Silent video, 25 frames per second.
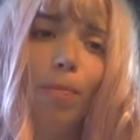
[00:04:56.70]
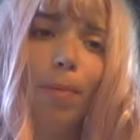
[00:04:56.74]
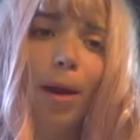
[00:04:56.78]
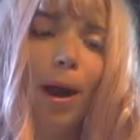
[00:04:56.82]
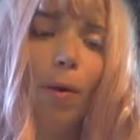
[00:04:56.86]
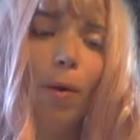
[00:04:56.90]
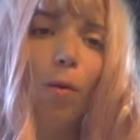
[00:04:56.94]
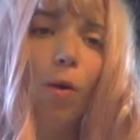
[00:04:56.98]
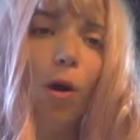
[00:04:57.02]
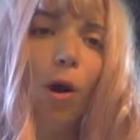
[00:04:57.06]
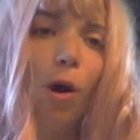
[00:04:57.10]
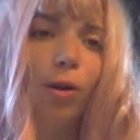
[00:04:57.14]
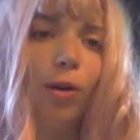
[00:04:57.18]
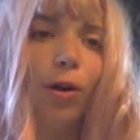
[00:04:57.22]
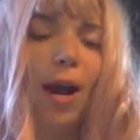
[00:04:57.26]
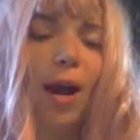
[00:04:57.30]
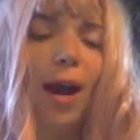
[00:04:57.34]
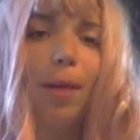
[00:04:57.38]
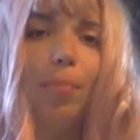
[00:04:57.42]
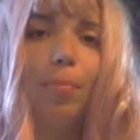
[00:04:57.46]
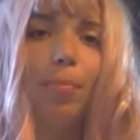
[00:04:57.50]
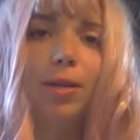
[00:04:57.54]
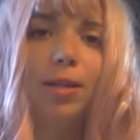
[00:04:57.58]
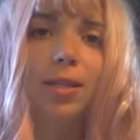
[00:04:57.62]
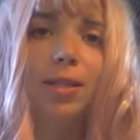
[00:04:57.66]
by water
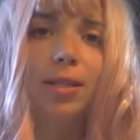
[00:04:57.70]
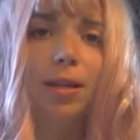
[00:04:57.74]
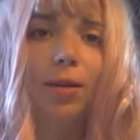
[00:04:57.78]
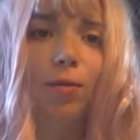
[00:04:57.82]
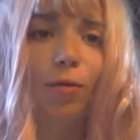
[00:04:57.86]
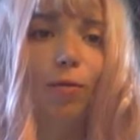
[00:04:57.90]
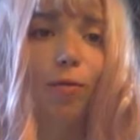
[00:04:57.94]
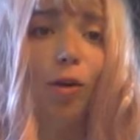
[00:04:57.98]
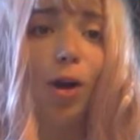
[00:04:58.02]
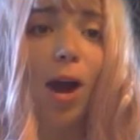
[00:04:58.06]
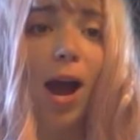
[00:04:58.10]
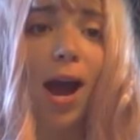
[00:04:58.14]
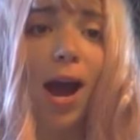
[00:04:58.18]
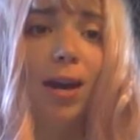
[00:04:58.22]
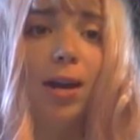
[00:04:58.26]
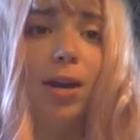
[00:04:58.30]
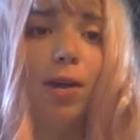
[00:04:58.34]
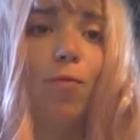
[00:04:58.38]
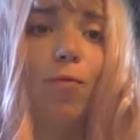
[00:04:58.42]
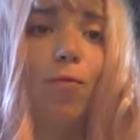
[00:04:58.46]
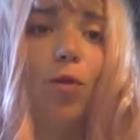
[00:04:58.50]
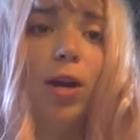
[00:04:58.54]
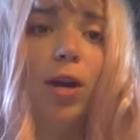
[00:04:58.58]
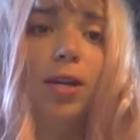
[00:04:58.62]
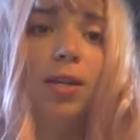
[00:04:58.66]
happens in a variety
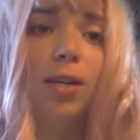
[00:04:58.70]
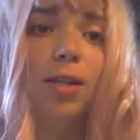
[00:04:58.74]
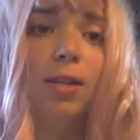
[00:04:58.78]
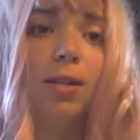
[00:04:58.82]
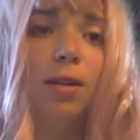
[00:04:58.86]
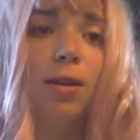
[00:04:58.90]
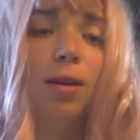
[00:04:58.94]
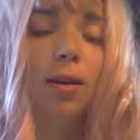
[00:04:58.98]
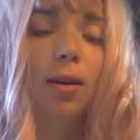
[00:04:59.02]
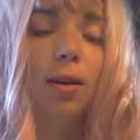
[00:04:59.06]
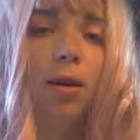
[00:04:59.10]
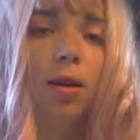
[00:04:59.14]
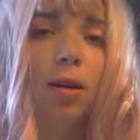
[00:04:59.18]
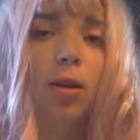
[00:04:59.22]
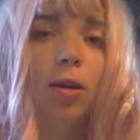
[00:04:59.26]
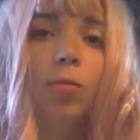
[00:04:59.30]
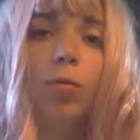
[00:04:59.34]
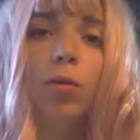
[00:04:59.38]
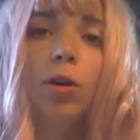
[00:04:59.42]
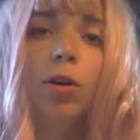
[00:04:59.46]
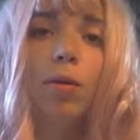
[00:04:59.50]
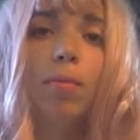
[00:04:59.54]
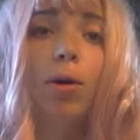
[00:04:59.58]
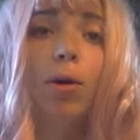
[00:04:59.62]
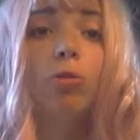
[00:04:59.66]
of ways.
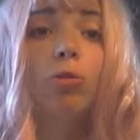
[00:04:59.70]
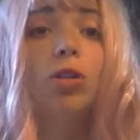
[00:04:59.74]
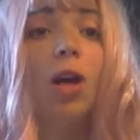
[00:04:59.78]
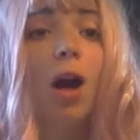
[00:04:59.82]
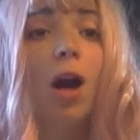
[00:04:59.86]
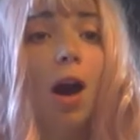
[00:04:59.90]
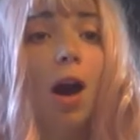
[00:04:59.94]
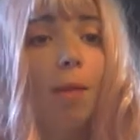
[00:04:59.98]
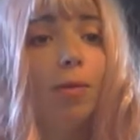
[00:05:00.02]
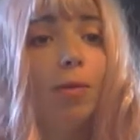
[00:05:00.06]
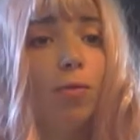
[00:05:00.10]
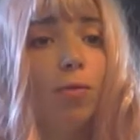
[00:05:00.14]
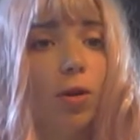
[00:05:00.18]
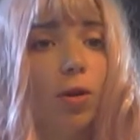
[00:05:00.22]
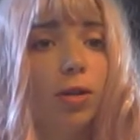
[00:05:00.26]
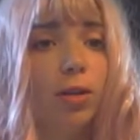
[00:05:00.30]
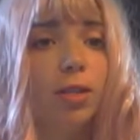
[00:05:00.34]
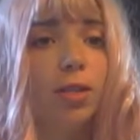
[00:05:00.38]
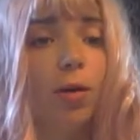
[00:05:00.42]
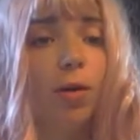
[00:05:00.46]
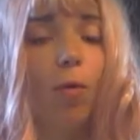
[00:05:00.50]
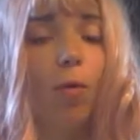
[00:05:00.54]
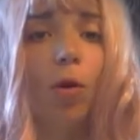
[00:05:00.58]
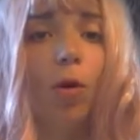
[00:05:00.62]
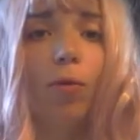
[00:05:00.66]
One of the most common
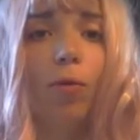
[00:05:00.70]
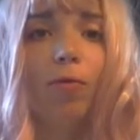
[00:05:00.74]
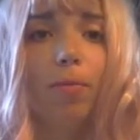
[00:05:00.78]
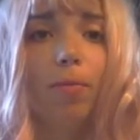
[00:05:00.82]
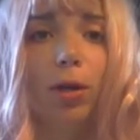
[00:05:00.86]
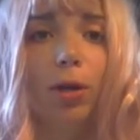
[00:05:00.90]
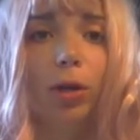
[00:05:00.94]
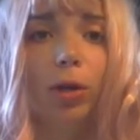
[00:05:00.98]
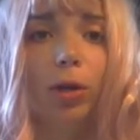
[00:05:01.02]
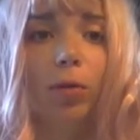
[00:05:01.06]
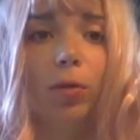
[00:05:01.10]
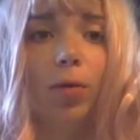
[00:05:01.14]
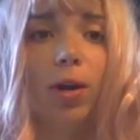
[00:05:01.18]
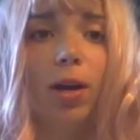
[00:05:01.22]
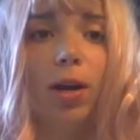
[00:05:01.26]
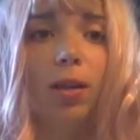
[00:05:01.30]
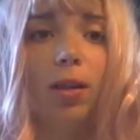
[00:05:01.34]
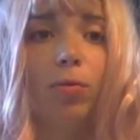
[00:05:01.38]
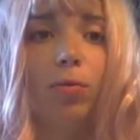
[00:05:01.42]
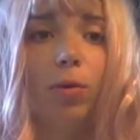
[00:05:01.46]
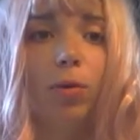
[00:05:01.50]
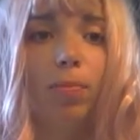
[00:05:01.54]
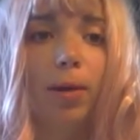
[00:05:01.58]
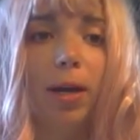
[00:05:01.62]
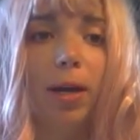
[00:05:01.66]
ones that we're familiar
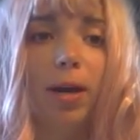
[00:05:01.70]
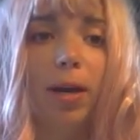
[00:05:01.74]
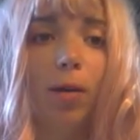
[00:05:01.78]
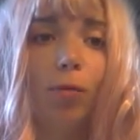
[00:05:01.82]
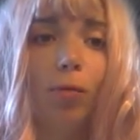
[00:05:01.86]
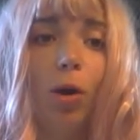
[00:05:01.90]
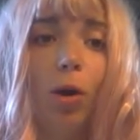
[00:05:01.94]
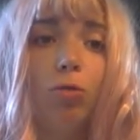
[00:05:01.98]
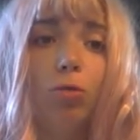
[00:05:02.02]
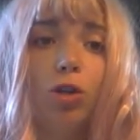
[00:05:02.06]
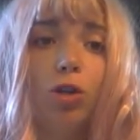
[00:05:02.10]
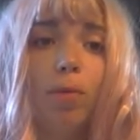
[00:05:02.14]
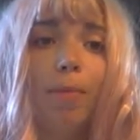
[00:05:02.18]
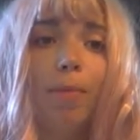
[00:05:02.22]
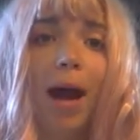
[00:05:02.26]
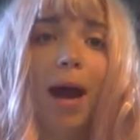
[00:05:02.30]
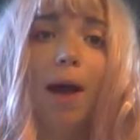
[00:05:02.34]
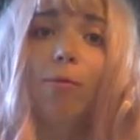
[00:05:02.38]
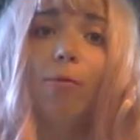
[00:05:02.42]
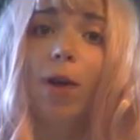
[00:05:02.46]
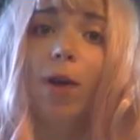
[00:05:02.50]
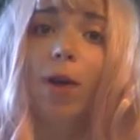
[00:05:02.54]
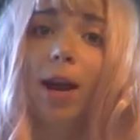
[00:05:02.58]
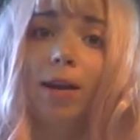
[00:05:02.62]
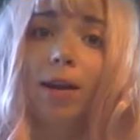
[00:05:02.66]
with would be erosion
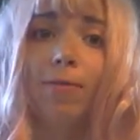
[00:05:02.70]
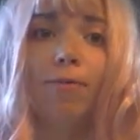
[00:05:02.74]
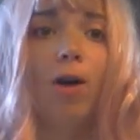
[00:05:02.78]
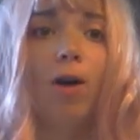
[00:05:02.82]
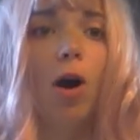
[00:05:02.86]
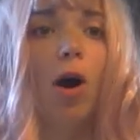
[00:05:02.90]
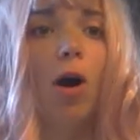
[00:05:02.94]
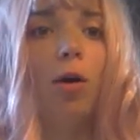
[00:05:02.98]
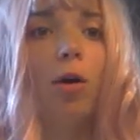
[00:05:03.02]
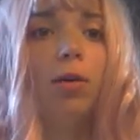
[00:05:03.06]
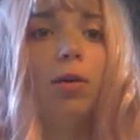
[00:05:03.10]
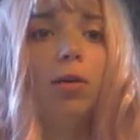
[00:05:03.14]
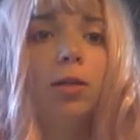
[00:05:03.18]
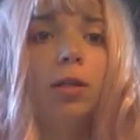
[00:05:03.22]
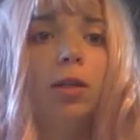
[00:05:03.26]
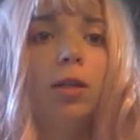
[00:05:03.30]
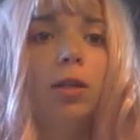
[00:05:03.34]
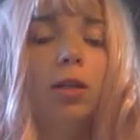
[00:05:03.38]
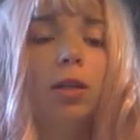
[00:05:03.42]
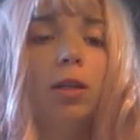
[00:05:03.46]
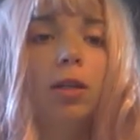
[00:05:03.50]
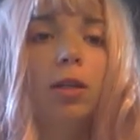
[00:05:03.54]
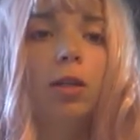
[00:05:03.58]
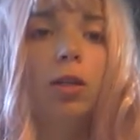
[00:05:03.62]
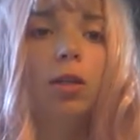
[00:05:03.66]
by rainfall.
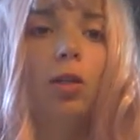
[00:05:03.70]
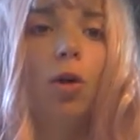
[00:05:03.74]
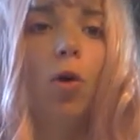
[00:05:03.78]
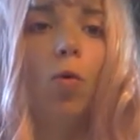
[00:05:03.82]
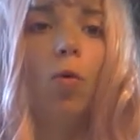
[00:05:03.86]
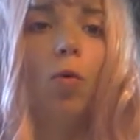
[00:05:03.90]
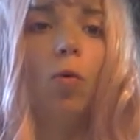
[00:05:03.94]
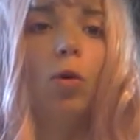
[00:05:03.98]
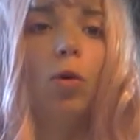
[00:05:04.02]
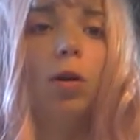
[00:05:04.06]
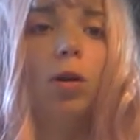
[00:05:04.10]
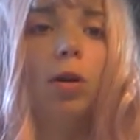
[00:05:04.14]
So,